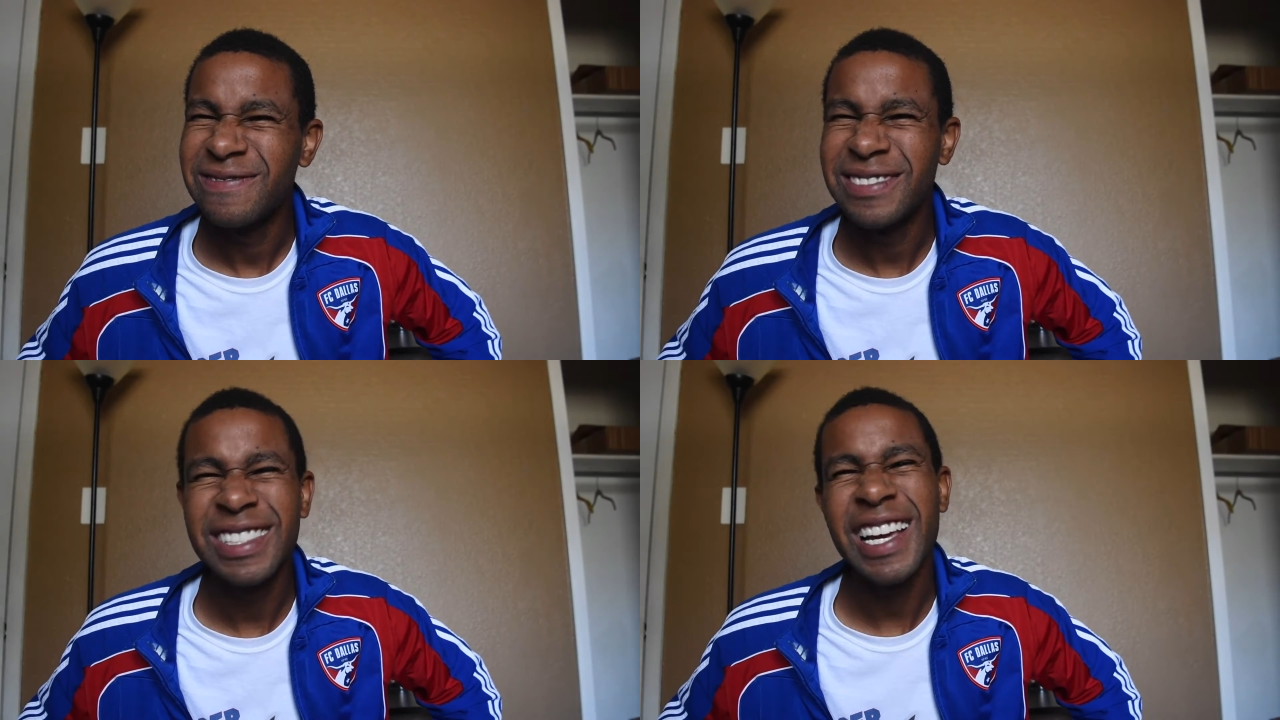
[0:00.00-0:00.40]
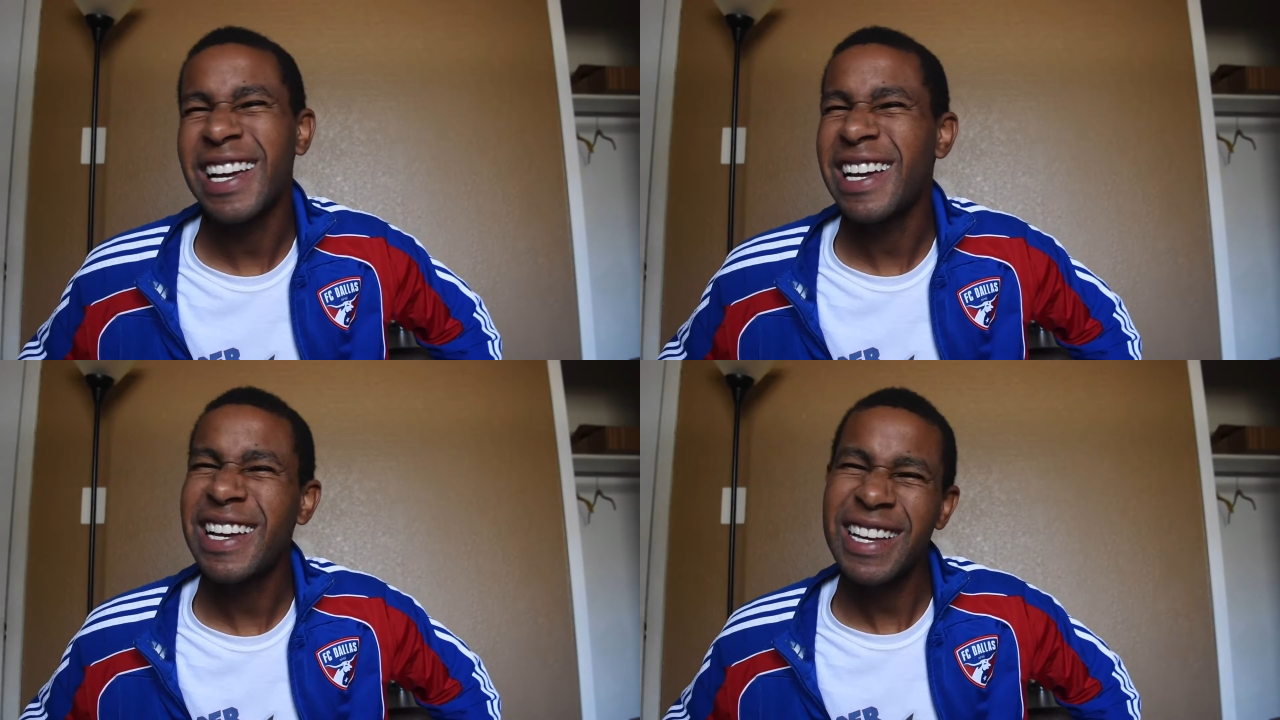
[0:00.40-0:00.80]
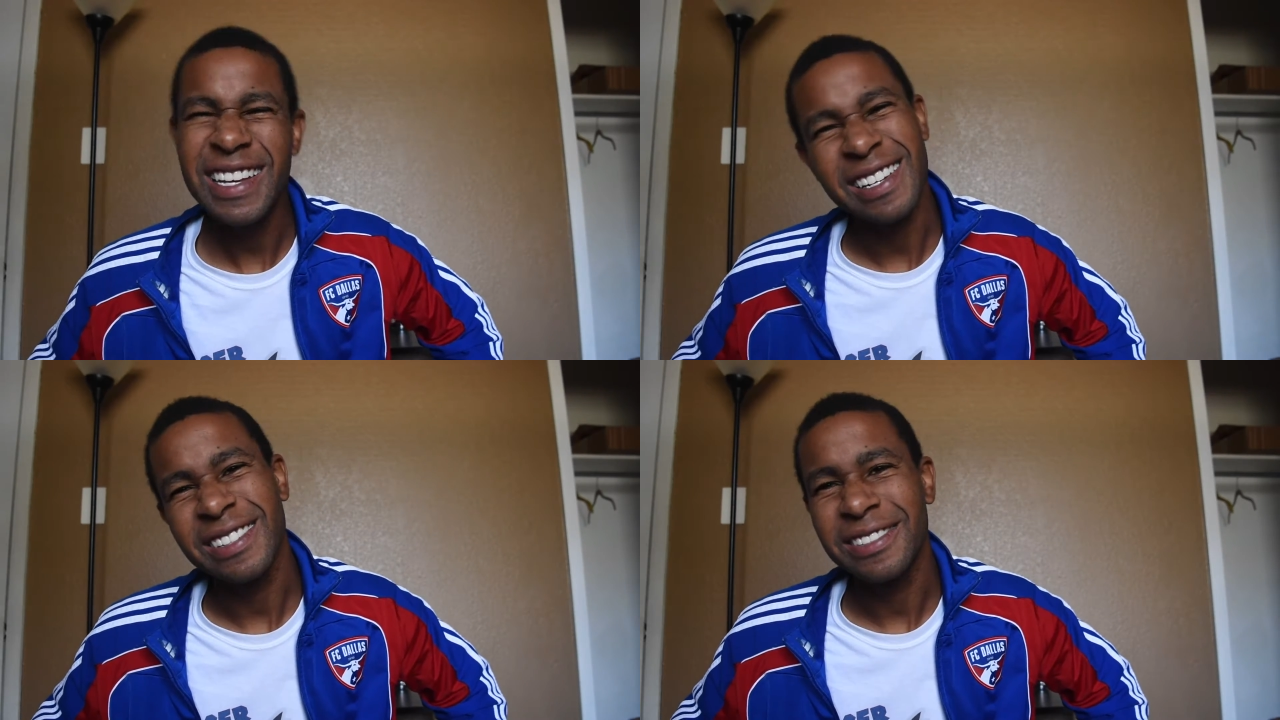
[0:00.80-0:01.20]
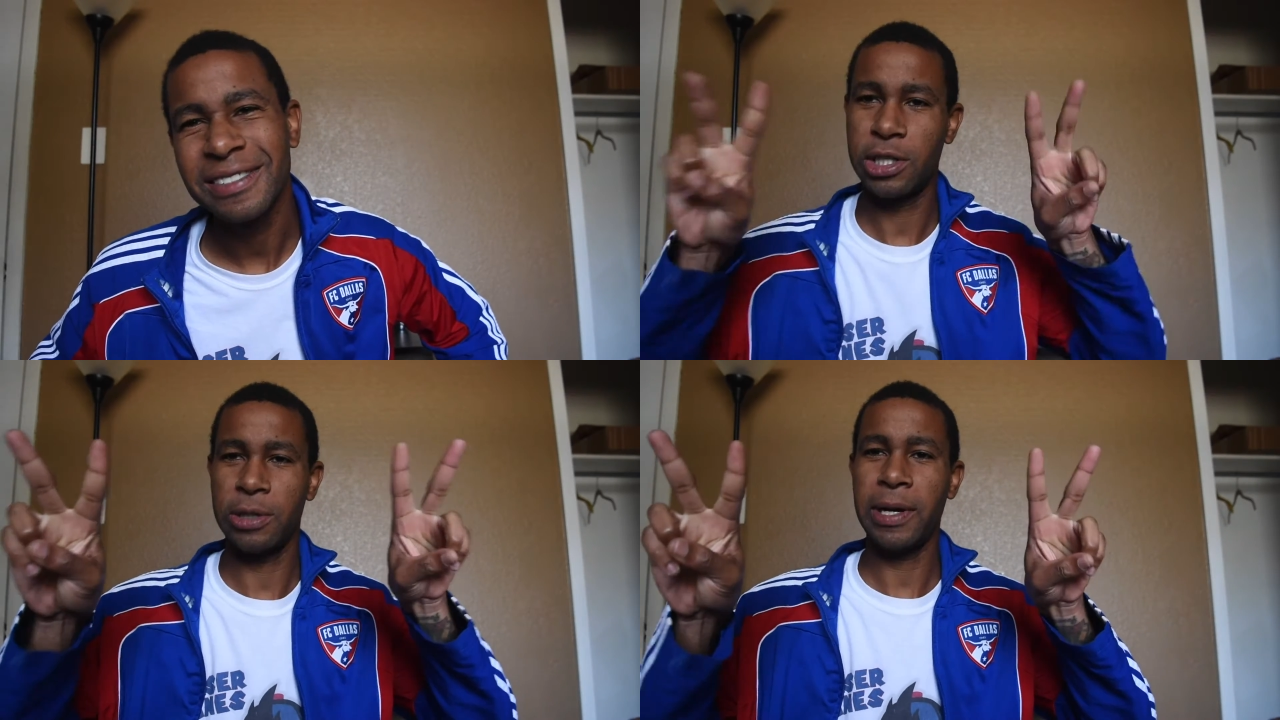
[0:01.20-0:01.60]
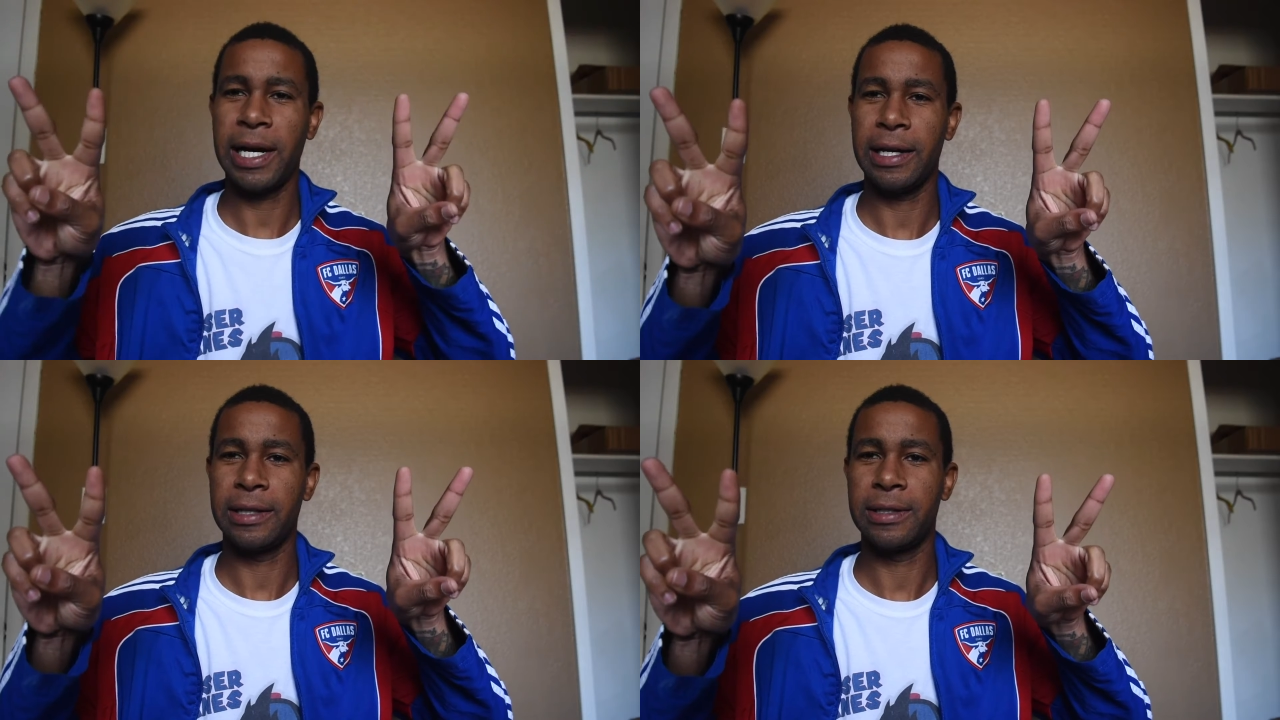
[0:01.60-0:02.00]
No. Two
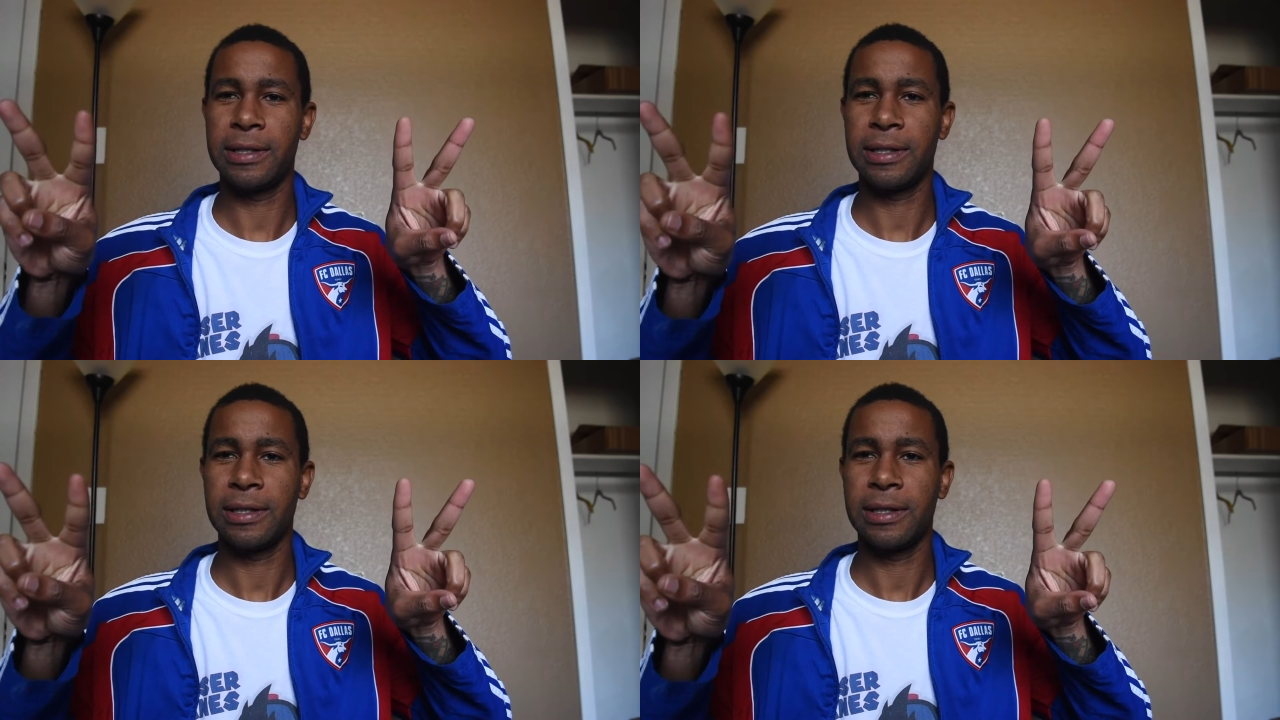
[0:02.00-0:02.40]
ads.